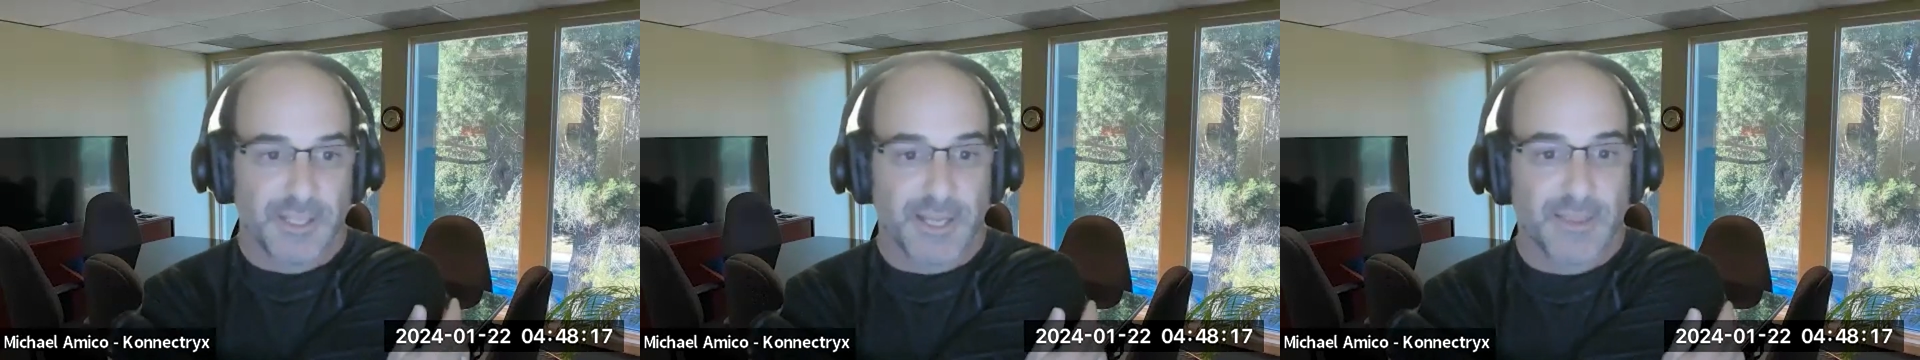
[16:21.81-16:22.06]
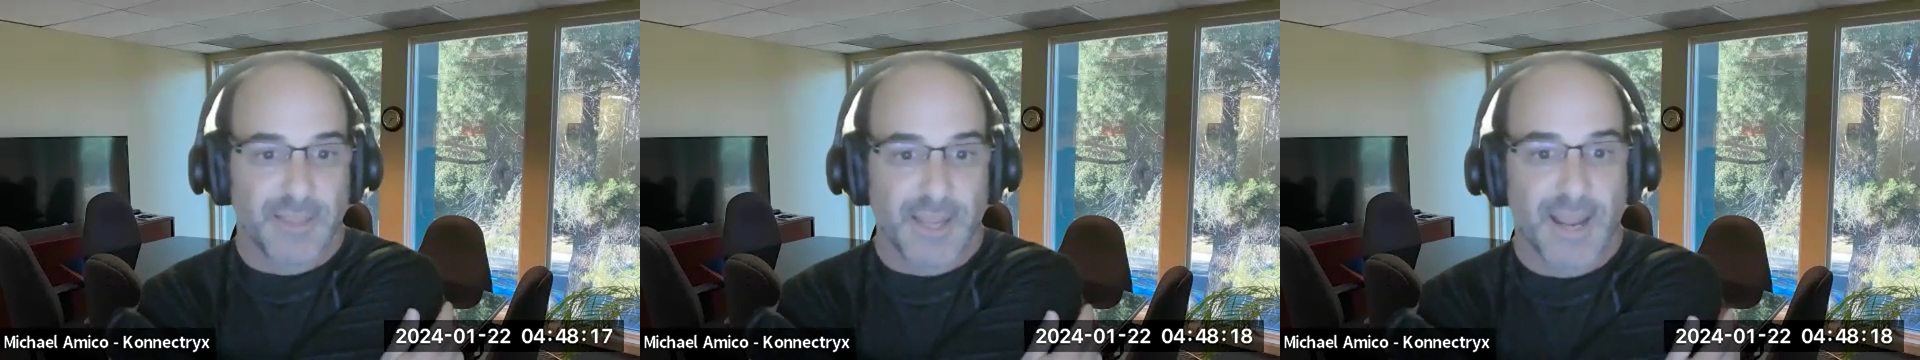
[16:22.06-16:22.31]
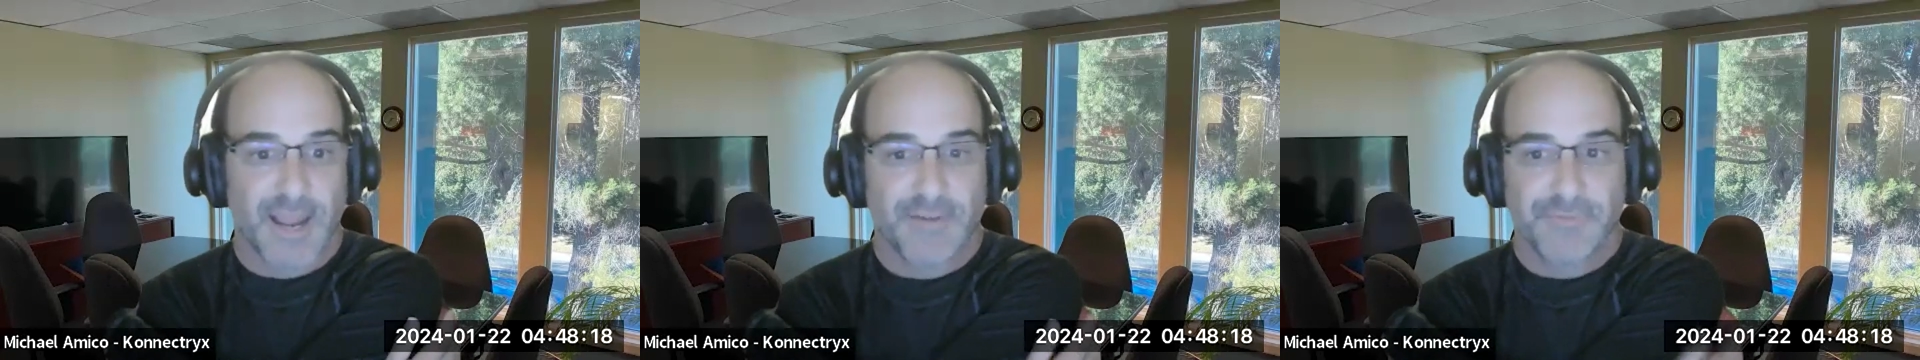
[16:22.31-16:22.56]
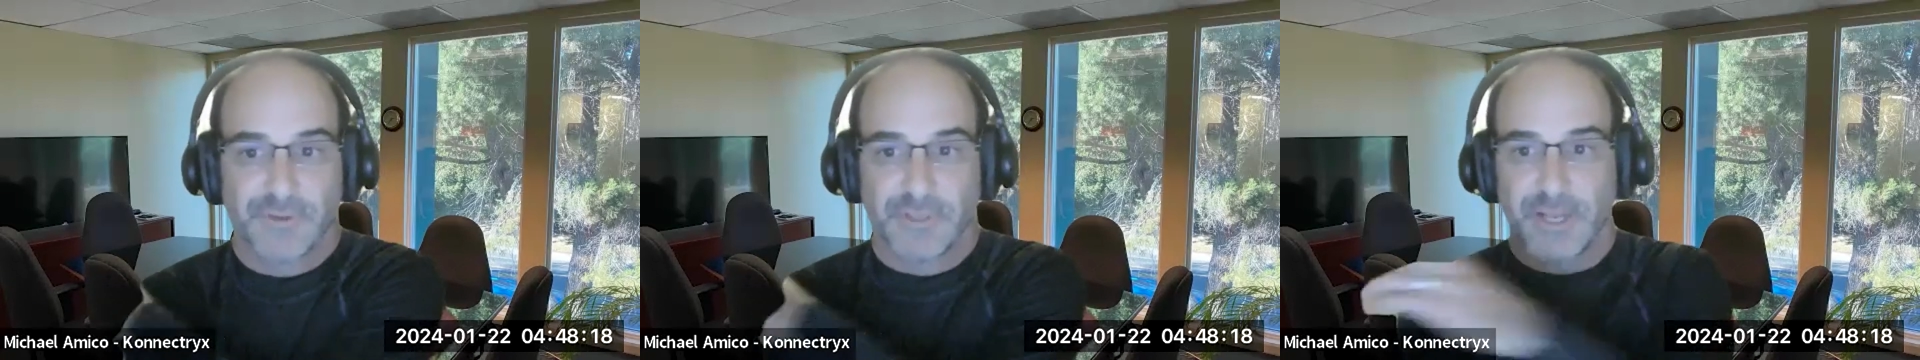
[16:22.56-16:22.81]
Like, they
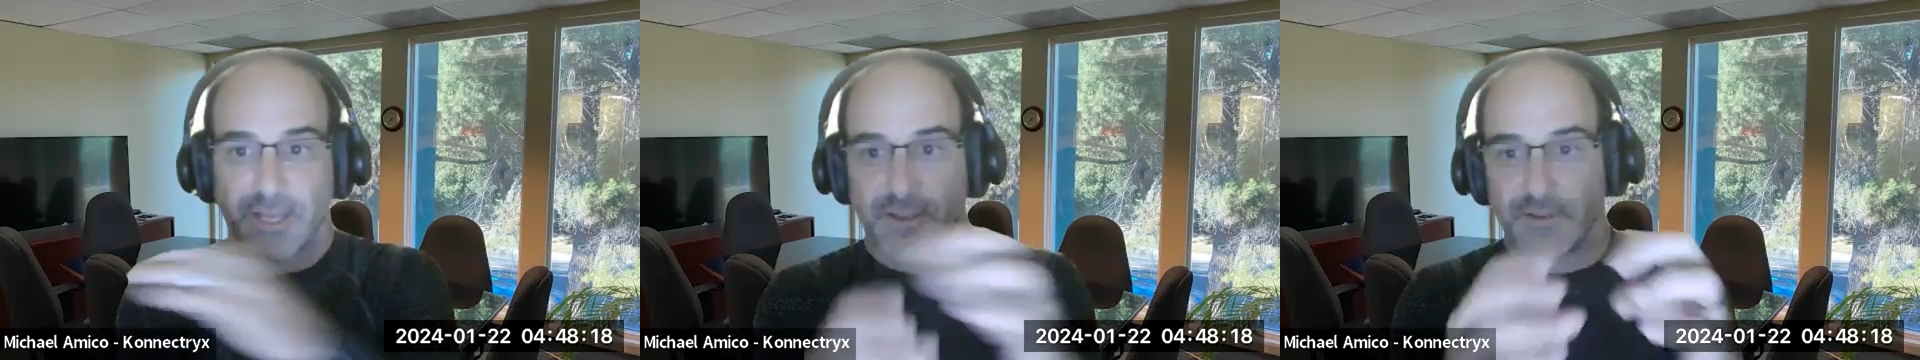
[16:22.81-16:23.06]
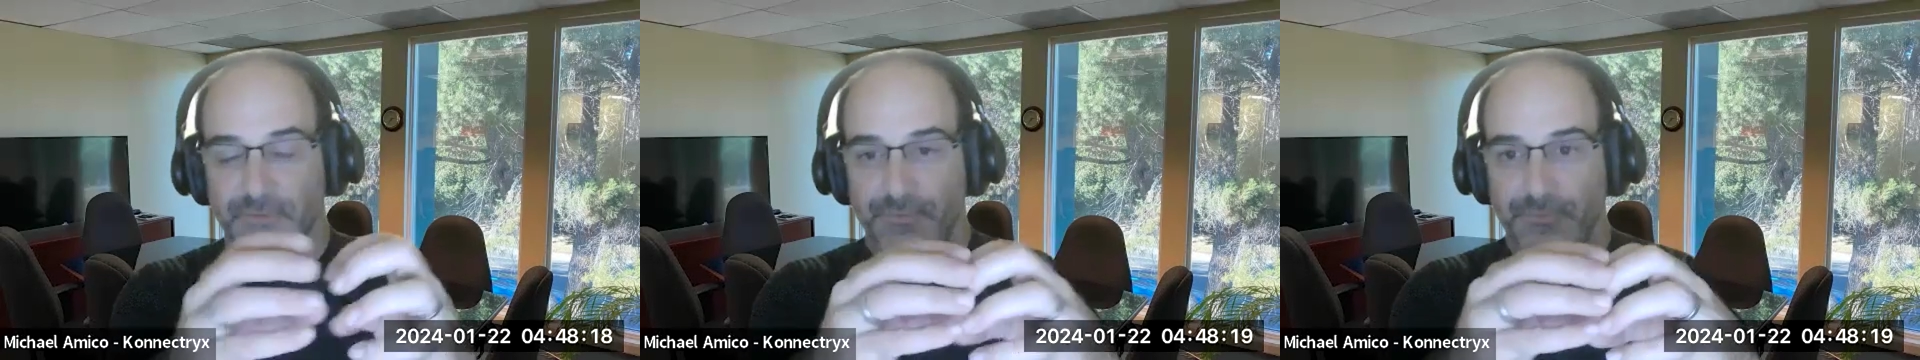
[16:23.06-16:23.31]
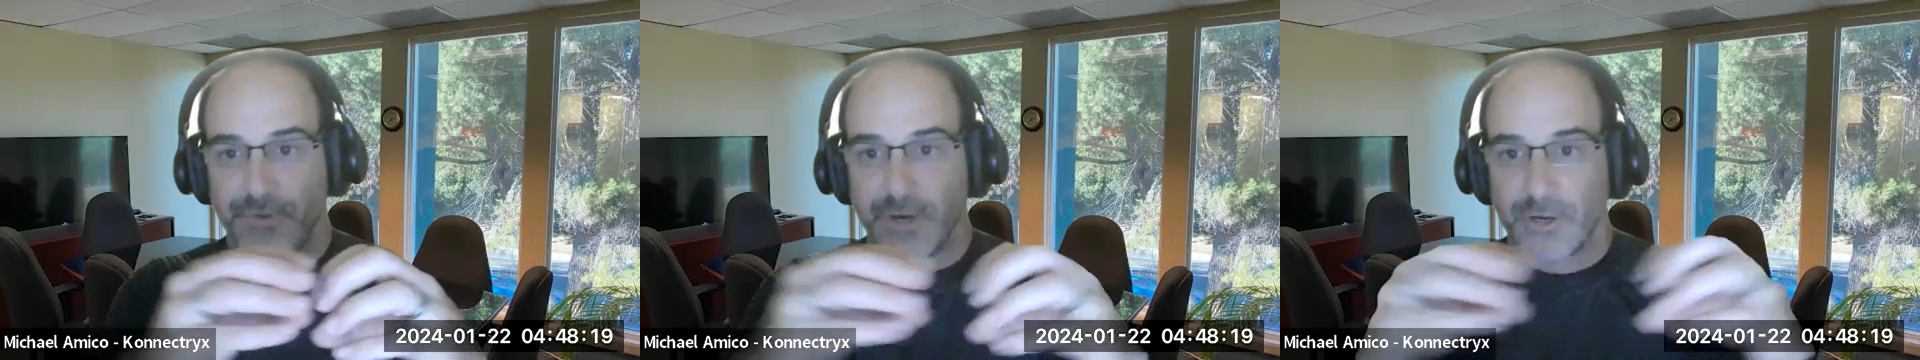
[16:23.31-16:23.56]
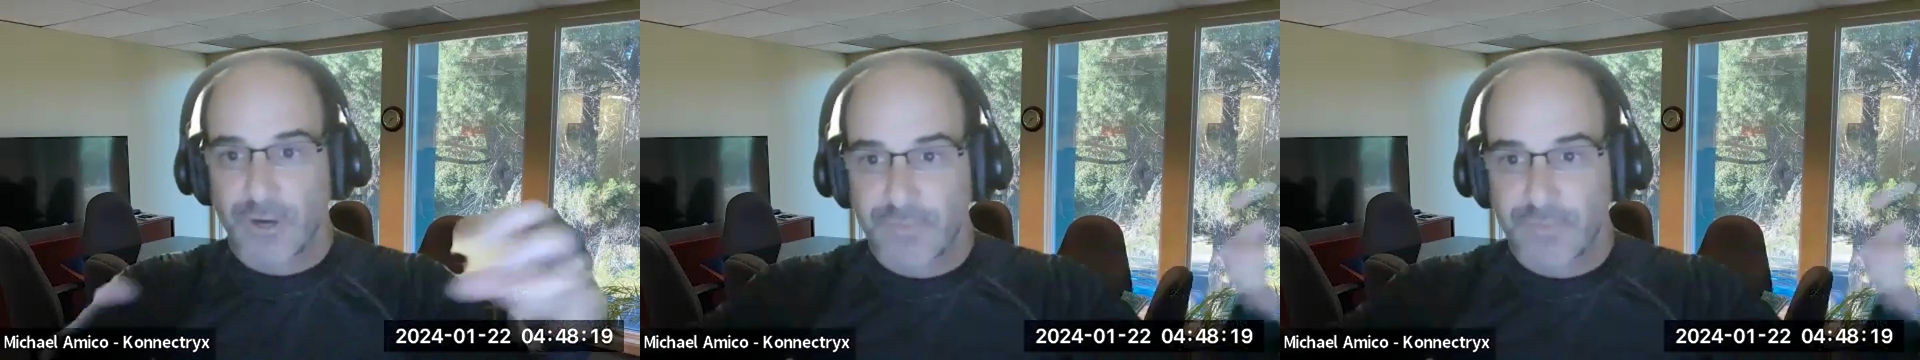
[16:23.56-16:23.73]
have to figure